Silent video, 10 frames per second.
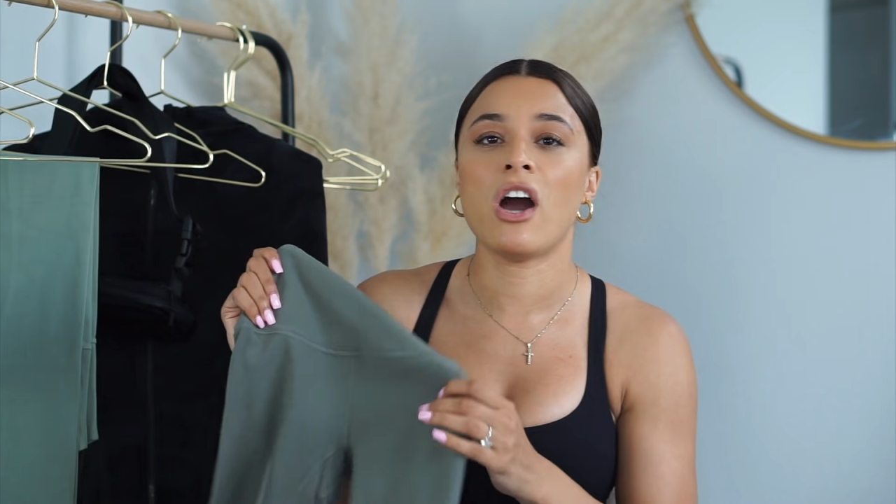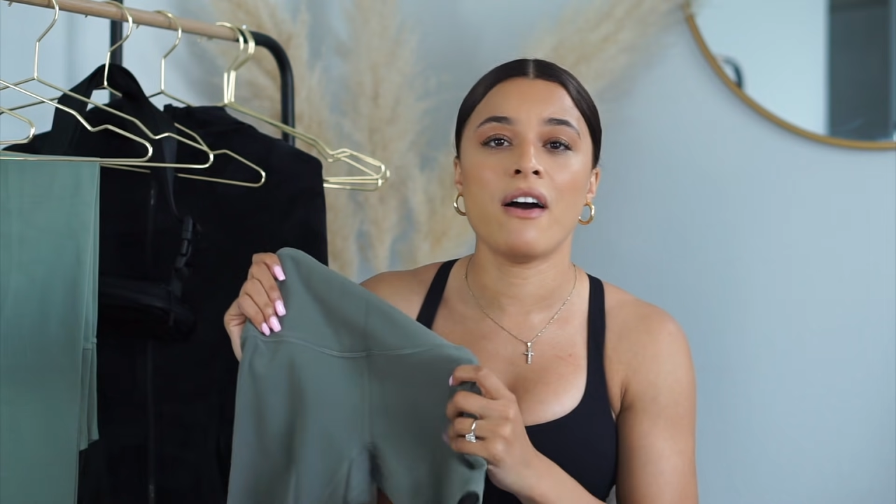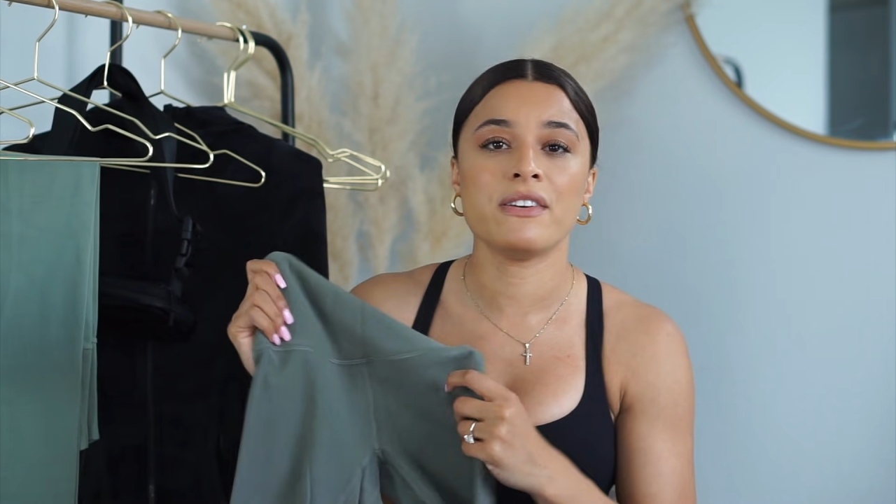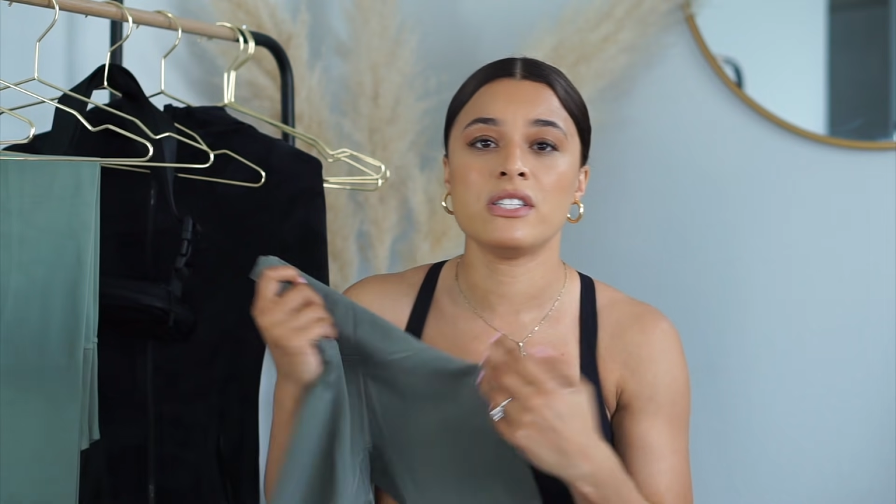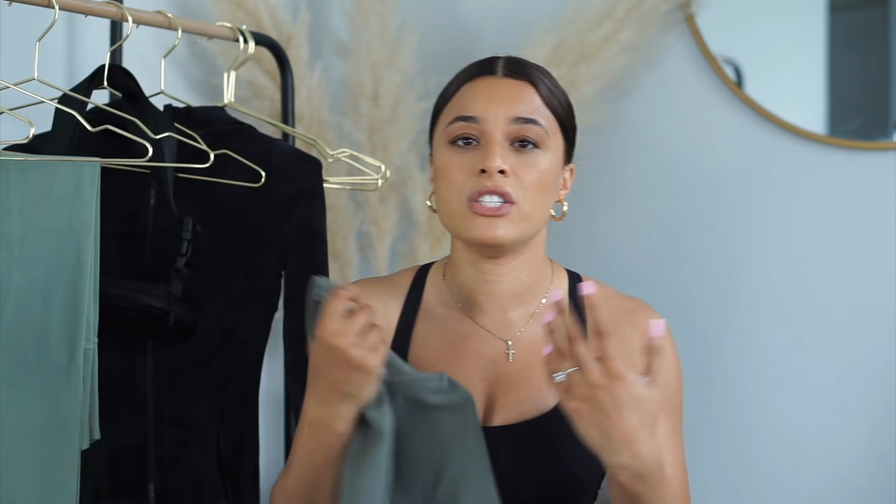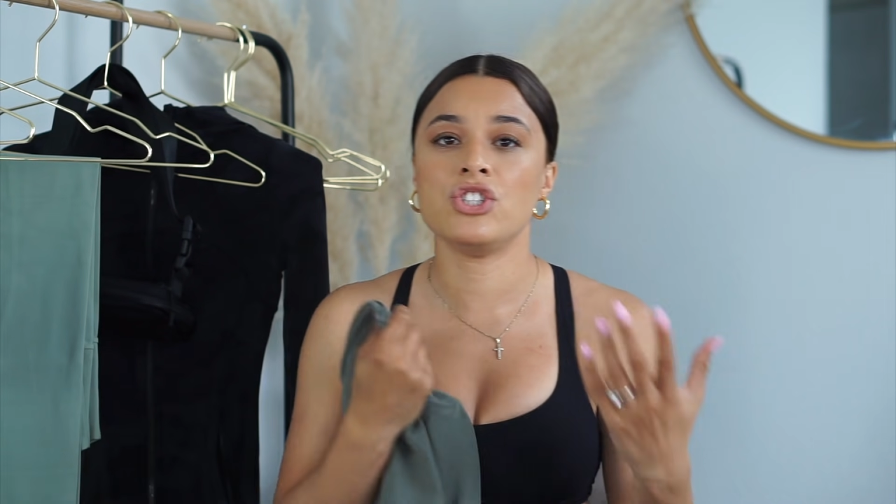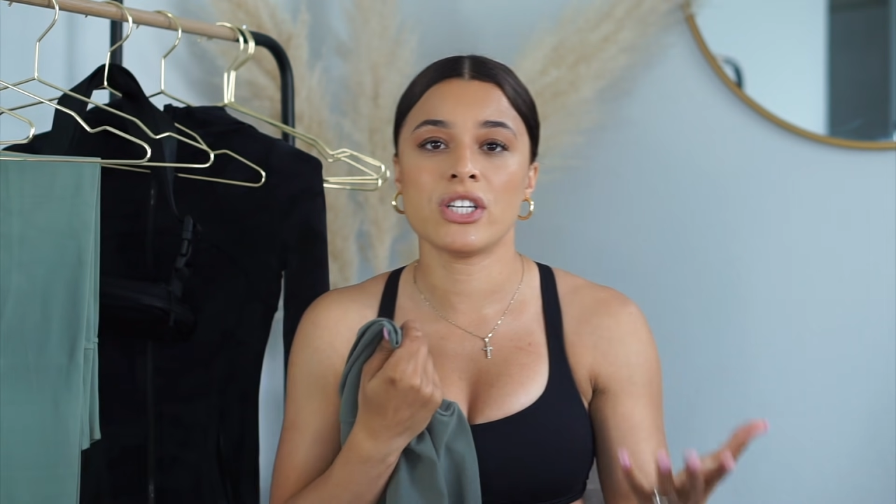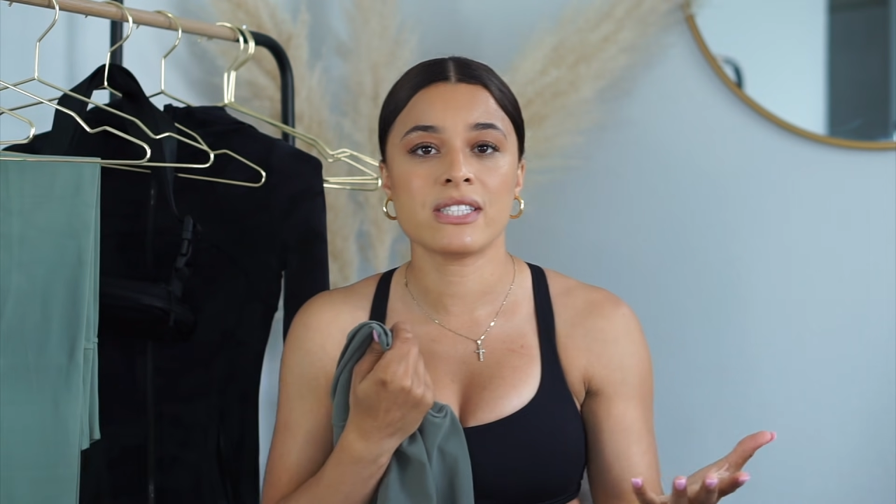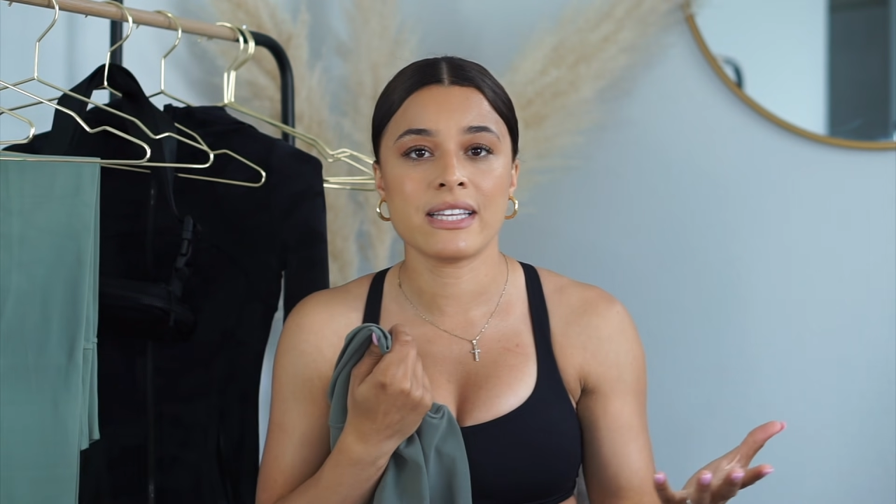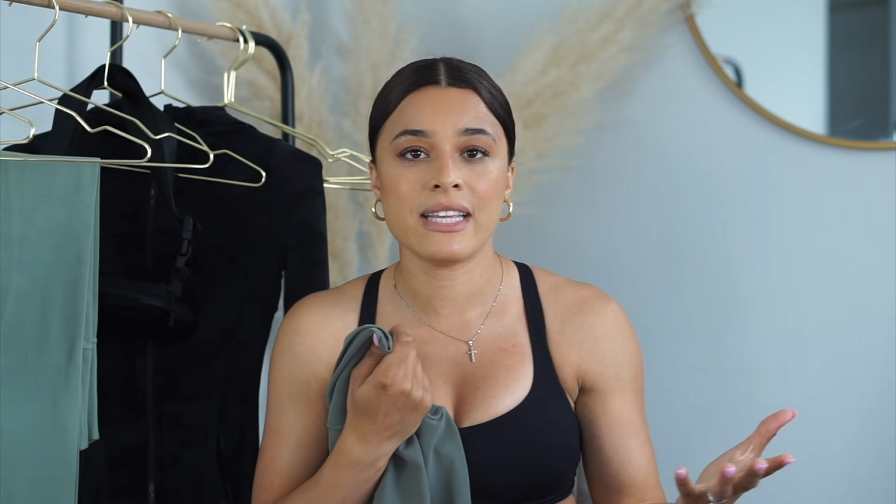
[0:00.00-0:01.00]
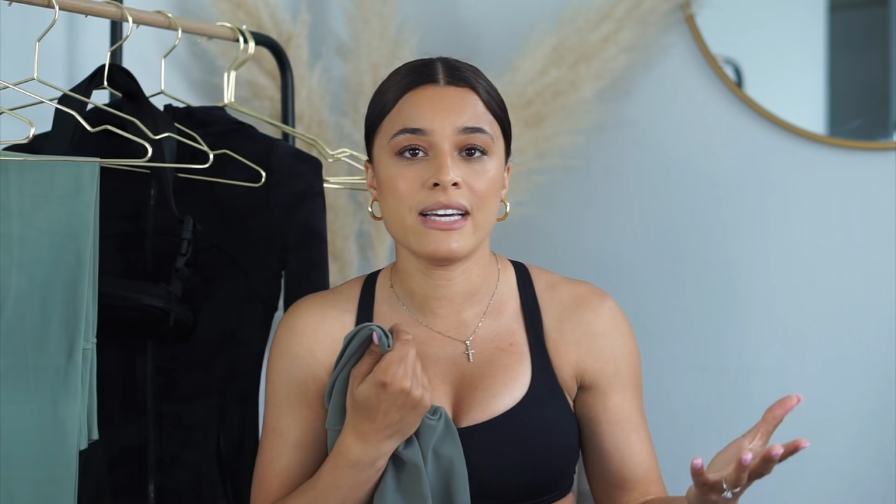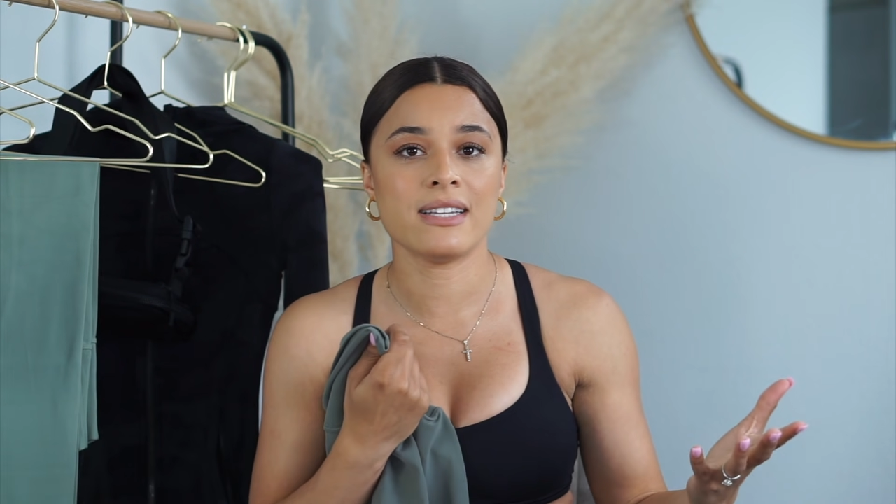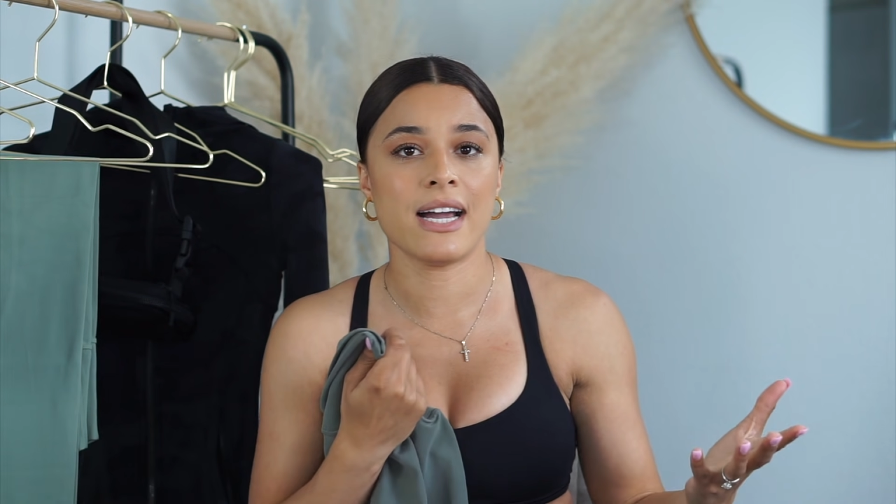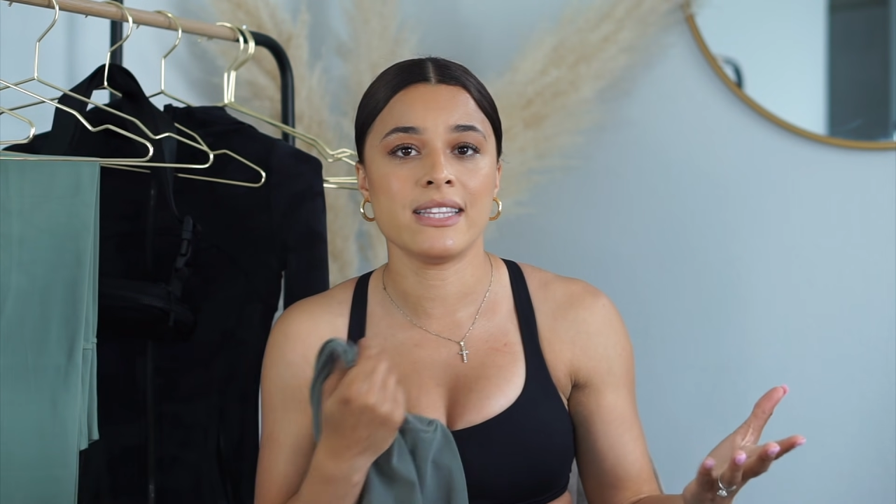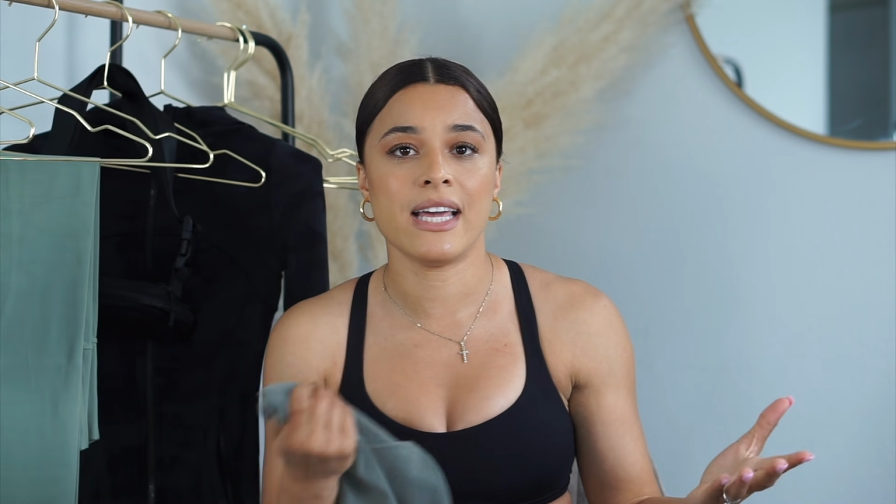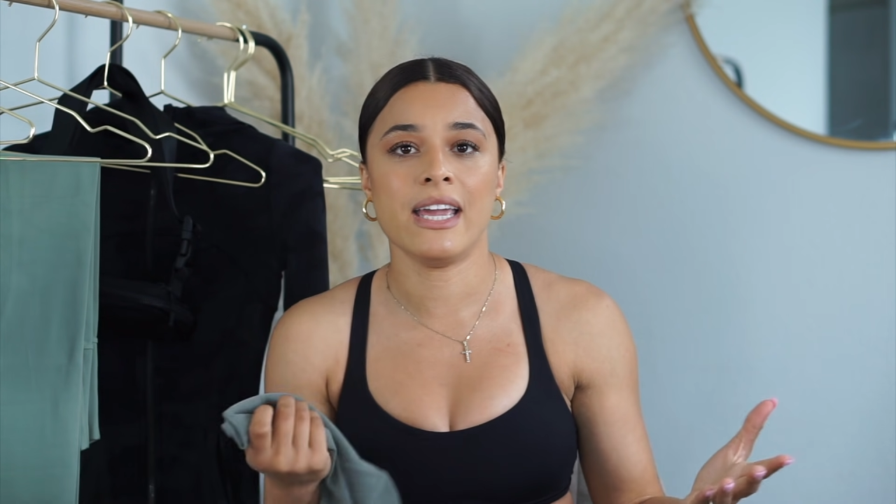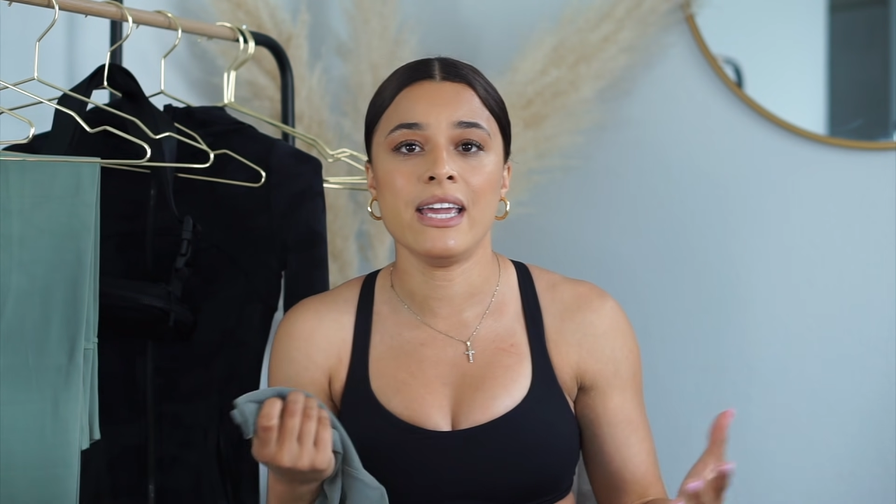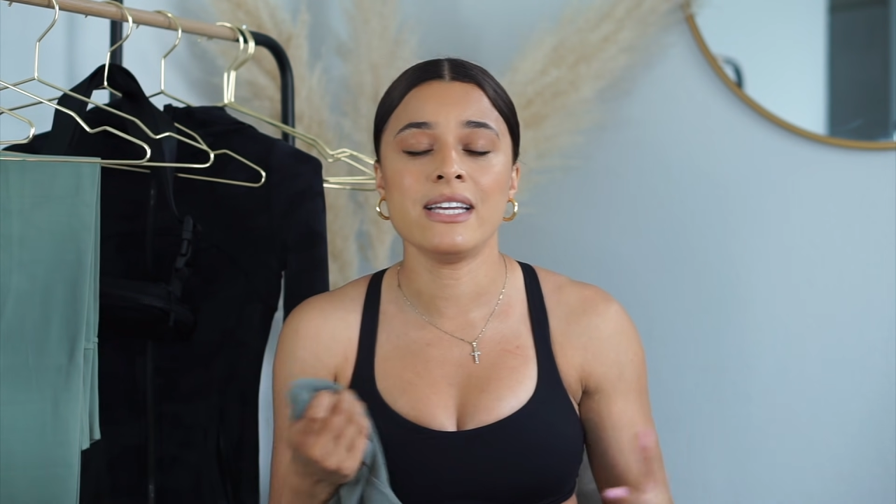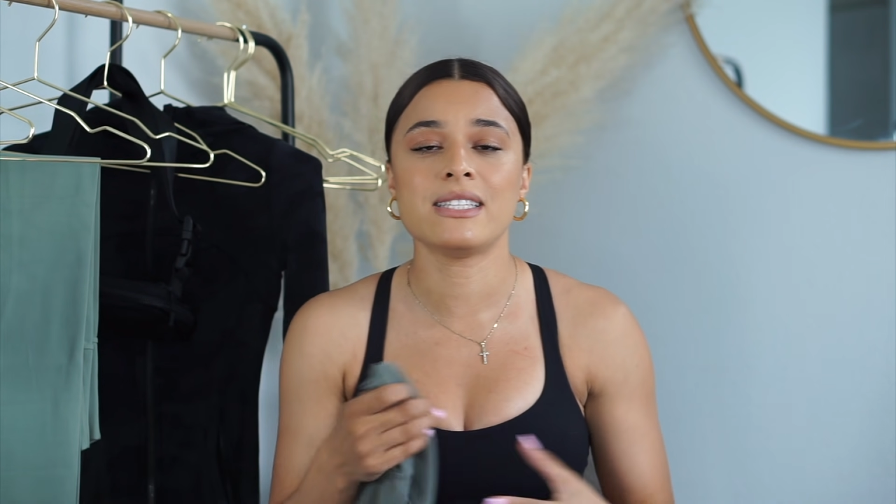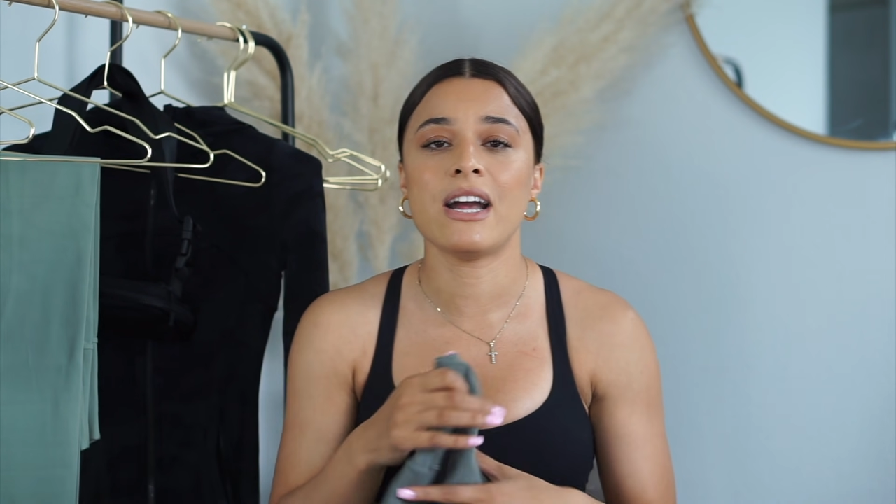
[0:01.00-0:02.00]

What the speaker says: obviously, just like the Align leggings.